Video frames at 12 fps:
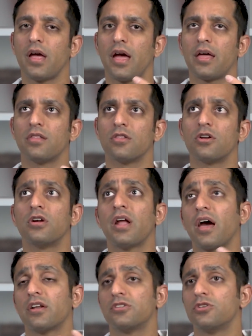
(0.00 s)
and learn
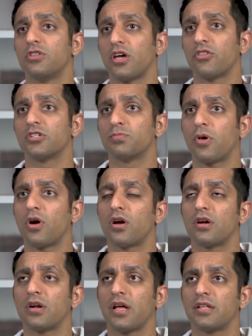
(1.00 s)
how to do the other's
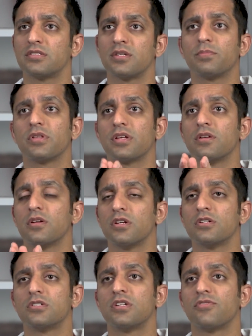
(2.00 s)
part and simply
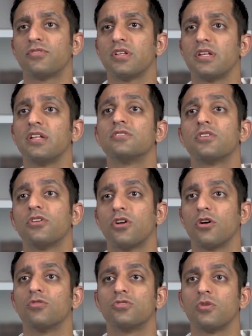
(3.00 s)
shifted into their
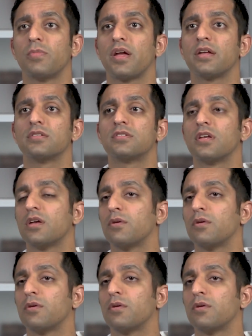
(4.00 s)
own domains,